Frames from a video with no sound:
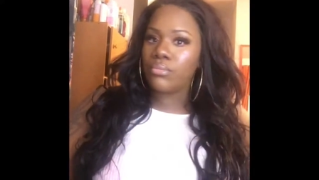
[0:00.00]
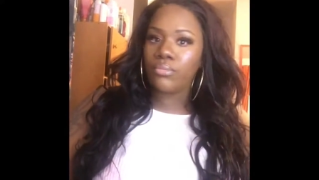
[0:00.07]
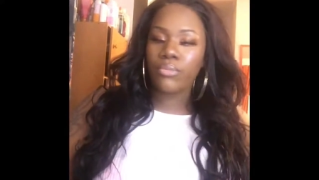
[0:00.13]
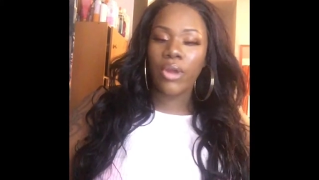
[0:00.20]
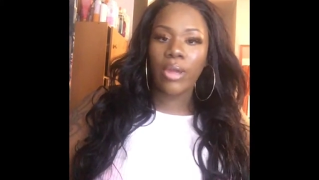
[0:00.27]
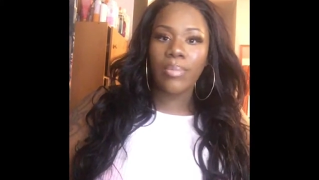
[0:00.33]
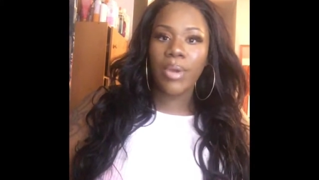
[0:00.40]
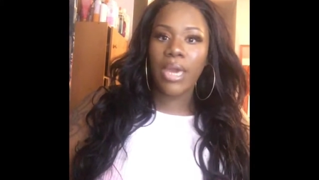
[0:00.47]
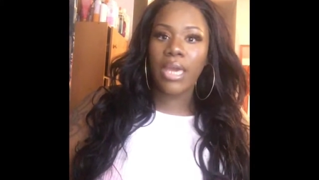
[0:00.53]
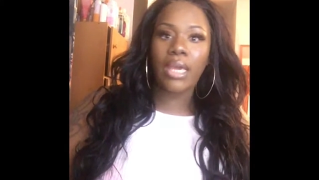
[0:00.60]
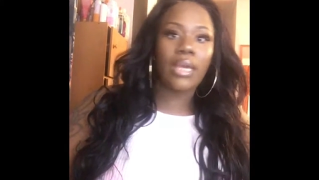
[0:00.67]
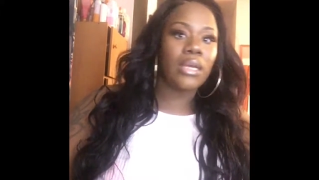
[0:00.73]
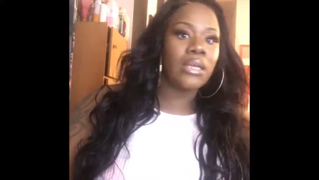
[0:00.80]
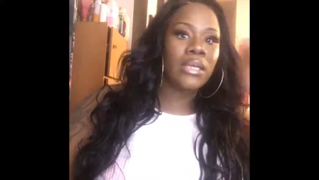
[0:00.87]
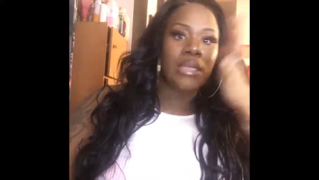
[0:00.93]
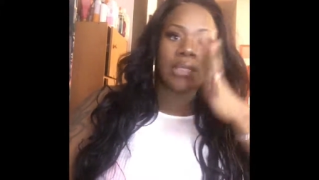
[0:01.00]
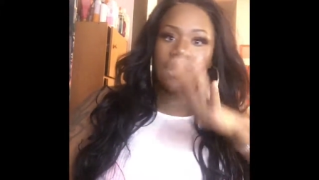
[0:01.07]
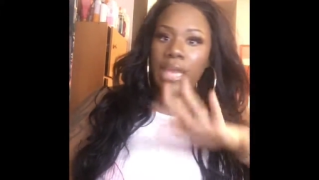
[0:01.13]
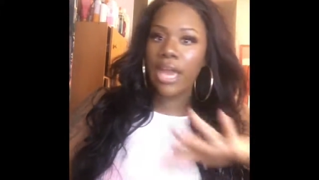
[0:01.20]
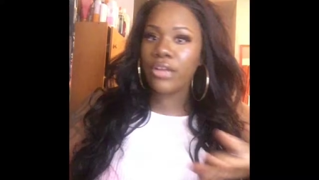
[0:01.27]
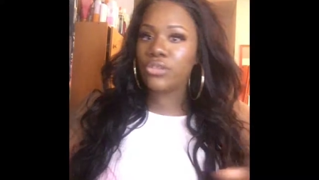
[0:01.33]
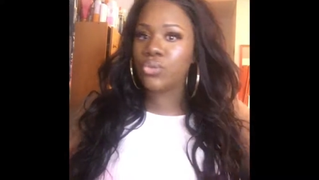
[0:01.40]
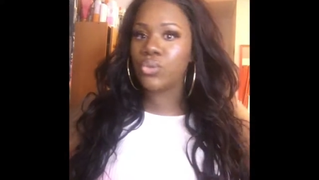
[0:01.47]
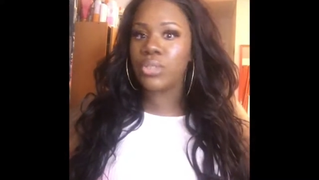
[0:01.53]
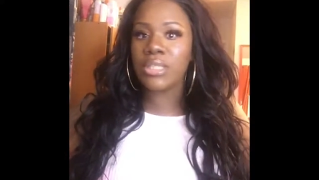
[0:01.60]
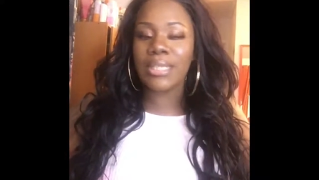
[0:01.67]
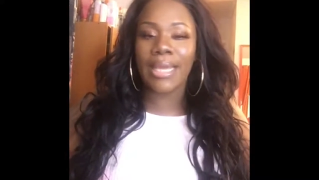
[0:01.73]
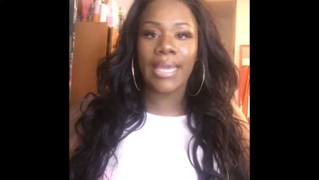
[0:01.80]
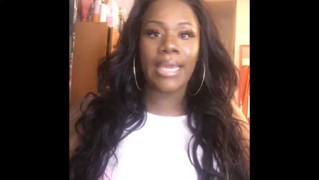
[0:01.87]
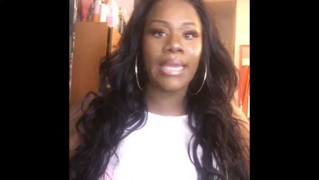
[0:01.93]
right back, natural
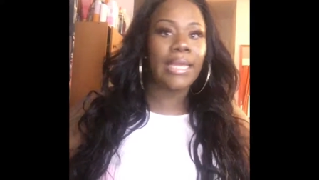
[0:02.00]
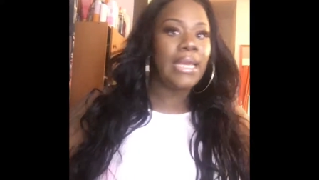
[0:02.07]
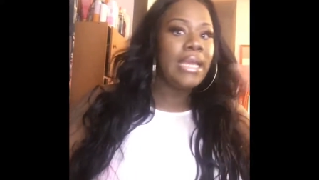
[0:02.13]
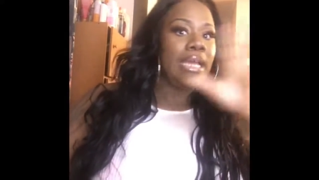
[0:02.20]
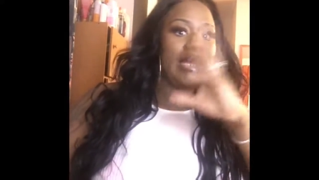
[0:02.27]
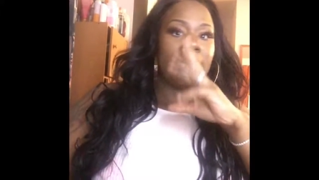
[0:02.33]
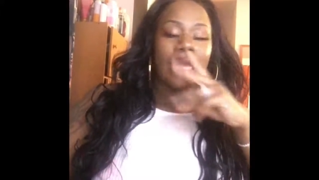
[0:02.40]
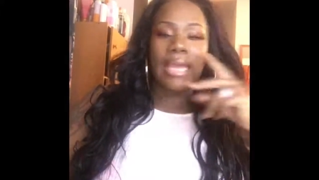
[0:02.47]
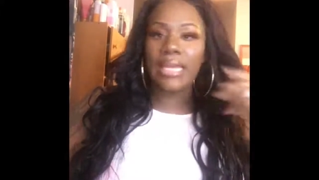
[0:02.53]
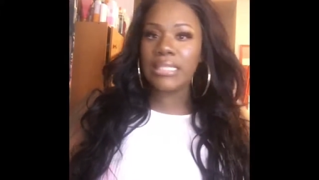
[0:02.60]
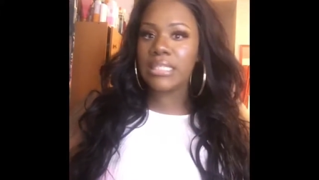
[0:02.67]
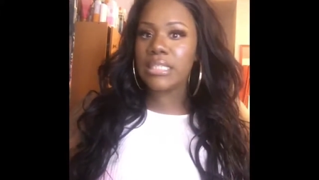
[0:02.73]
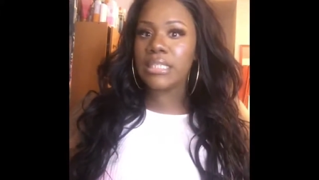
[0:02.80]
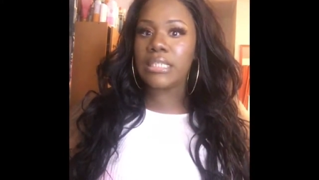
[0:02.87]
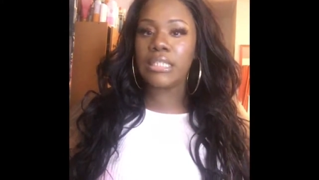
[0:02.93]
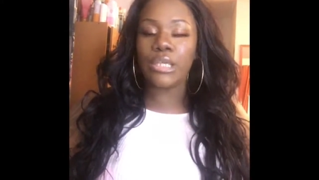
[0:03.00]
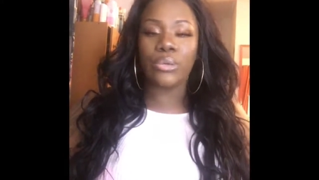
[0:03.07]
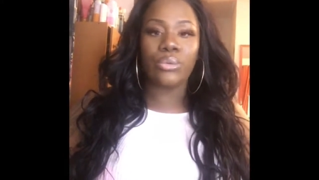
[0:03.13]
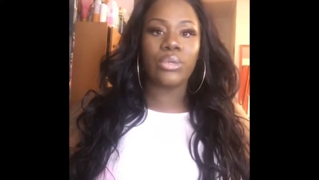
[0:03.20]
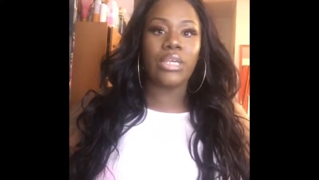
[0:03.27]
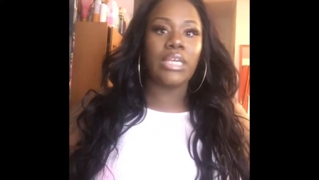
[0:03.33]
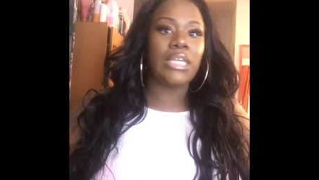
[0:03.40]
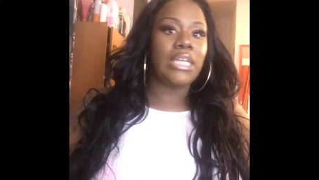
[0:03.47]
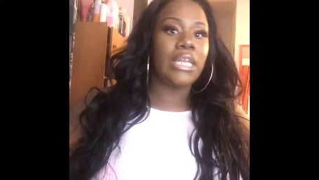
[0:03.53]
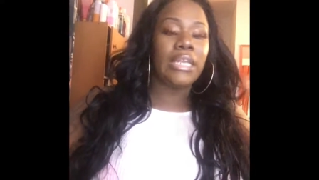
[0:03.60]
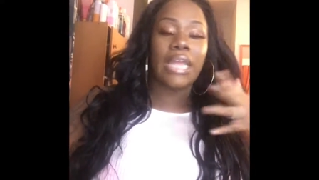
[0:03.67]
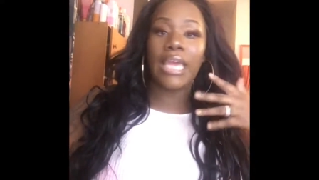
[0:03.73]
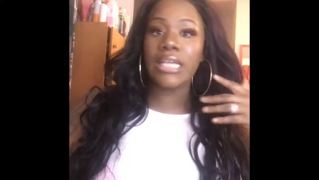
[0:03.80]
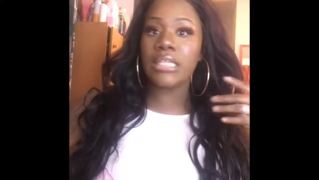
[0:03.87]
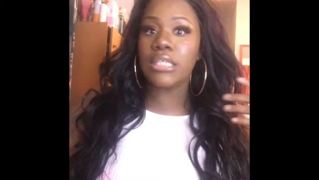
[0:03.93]
state, nice and silky,
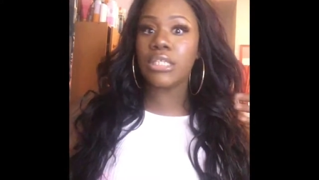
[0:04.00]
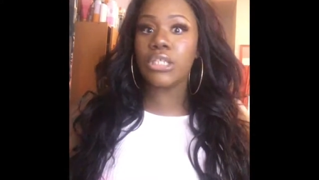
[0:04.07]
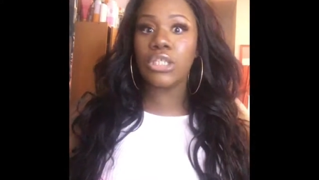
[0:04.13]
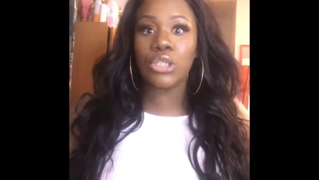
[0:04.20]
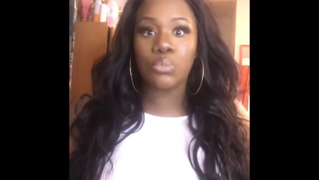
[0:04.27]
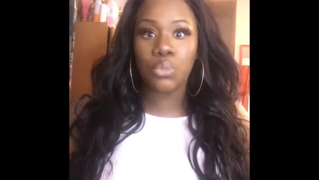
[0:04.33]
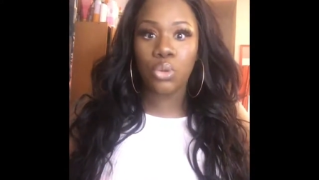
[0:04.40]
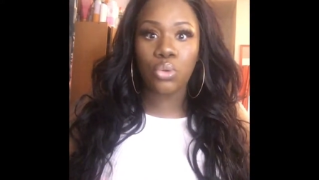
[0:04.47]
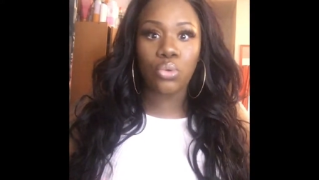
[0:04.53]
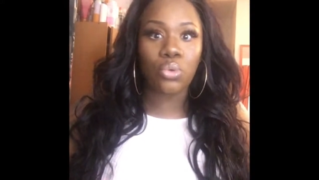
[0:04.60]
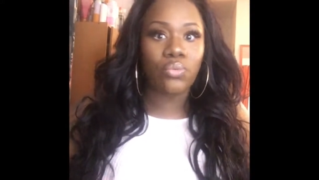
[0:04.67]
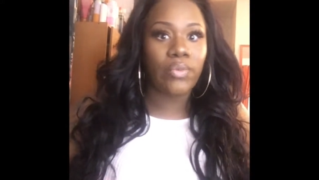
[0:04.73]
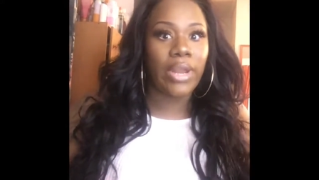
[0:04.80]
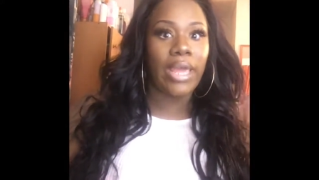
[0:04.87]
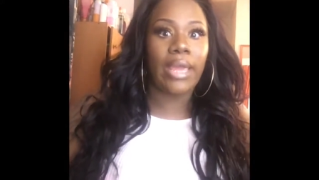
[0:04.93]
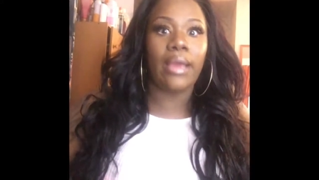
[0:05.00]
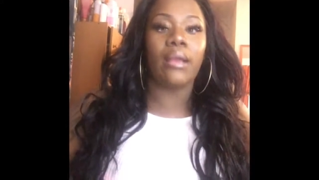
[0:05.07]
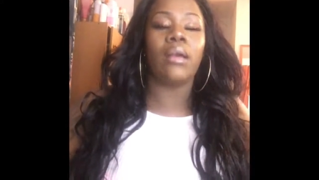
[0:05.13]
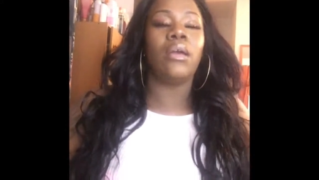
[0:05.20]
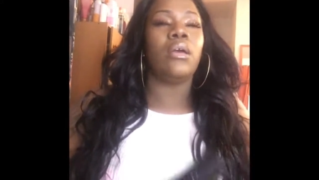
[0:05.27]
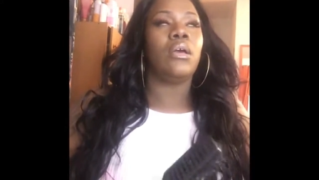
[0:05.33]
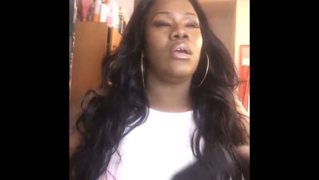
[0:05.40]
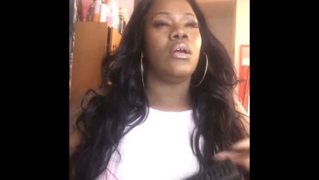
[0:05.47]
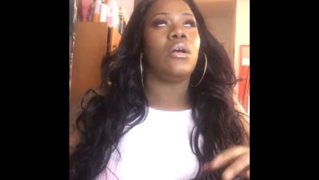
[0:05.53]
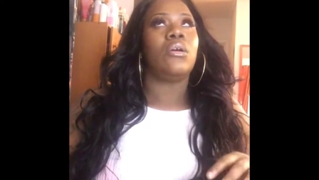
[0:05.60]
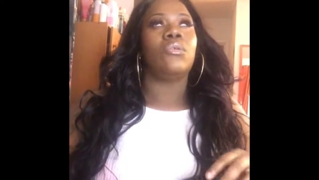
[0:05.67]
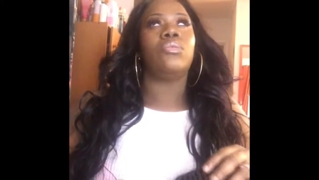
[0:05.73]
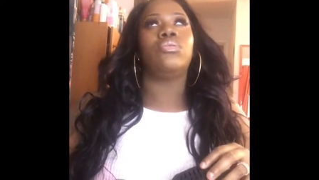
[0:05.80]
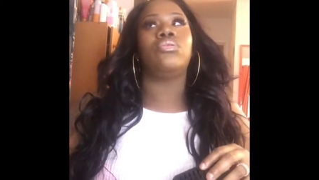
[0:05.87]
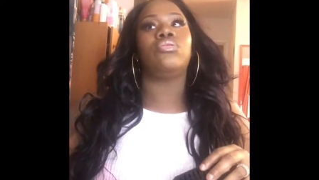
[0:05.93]
nice and smooth. Like
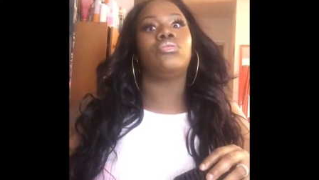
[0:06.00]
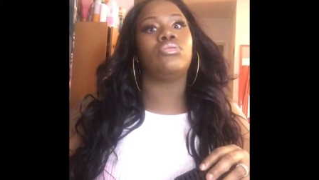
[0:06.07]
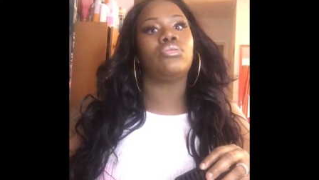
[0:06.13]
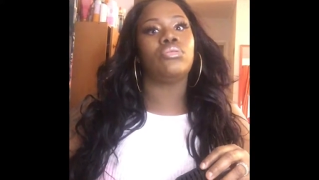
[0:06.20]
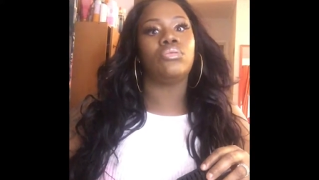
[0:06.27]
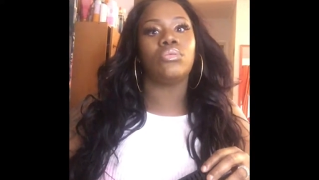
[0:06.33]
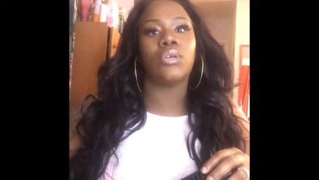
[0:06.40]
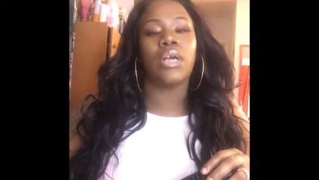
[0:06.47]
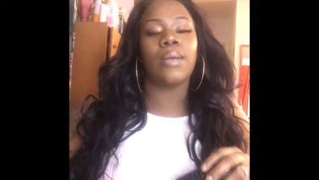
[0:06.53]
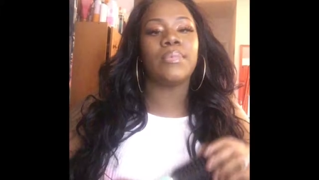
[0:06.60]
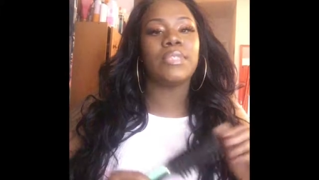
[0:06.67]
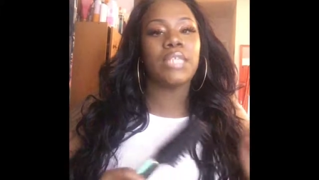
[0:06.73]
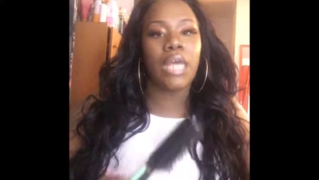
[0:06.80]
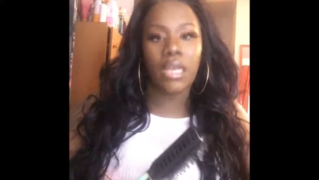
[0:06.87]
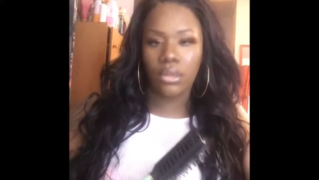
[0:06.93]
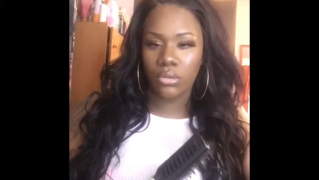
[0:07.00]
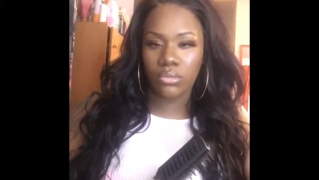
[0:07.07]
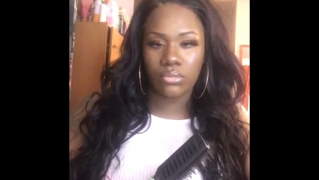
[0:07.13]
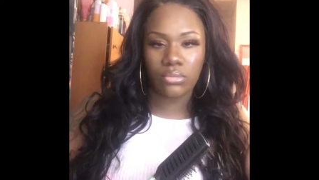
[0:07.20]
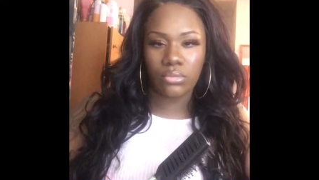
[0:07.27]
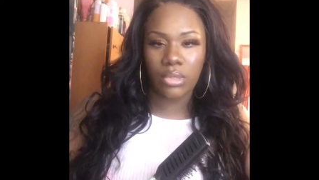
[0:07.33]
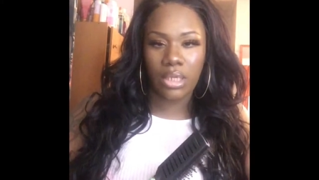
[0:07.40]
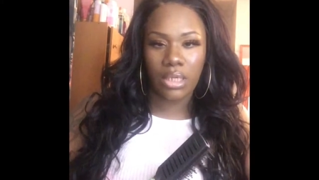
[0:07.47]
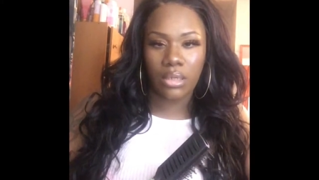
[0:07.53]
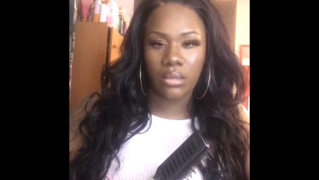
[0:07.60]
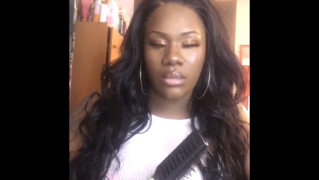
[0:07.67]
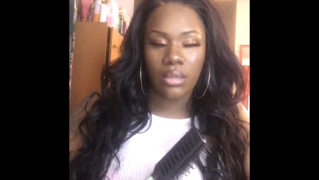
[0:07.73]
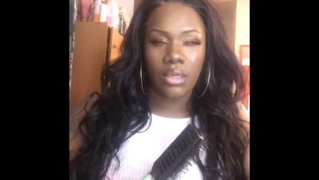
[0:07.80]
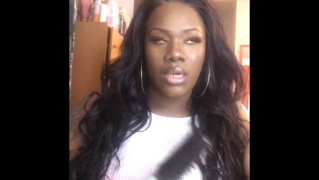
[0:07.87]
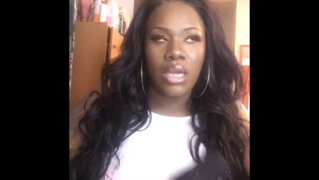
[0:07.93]
I'm telling you,
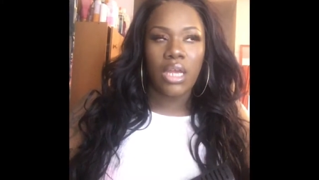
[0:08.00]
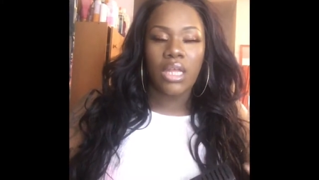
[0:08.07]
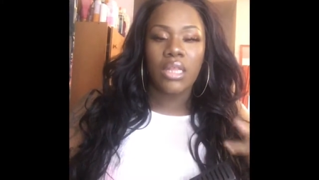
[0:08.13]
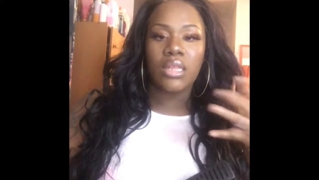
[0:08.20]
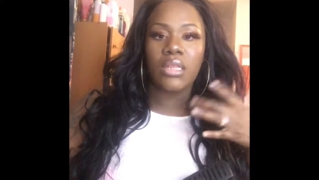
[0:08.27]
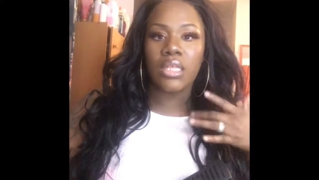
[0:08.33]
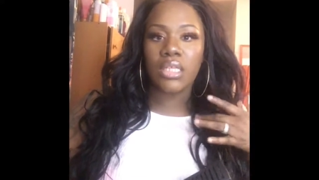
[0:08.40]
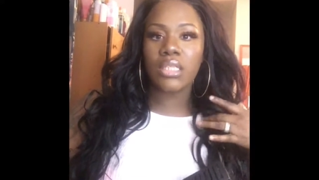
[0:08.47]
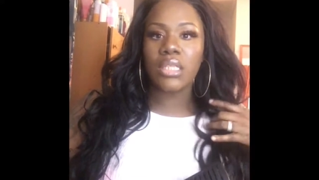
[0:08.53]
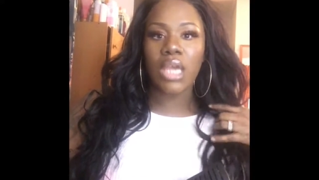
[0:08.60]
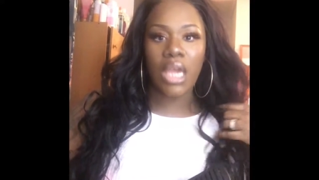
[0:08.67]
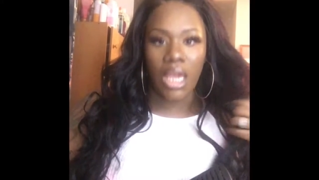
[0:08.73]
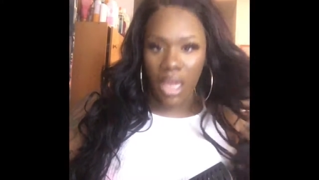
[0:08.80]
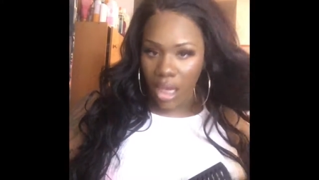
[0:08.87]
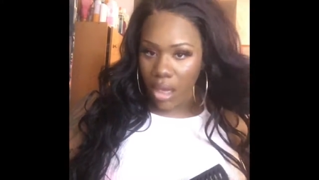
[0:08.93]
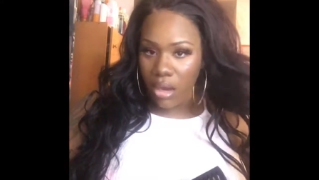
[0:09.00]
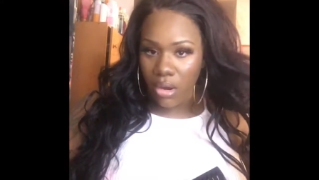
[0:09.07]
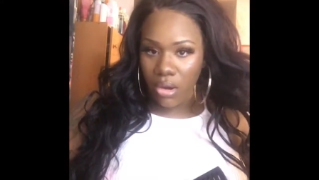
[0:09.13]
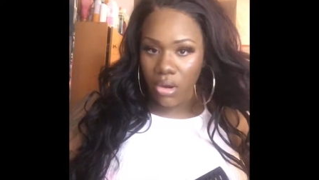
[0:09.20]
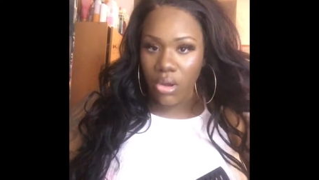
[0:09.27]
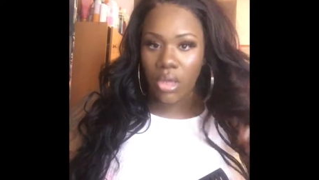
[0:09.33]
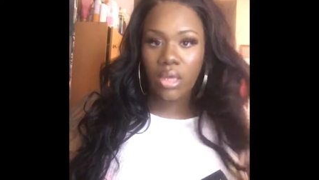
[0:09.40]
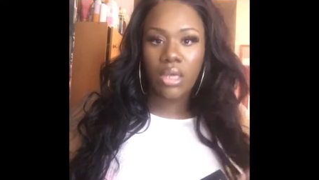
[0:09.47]
like this hair,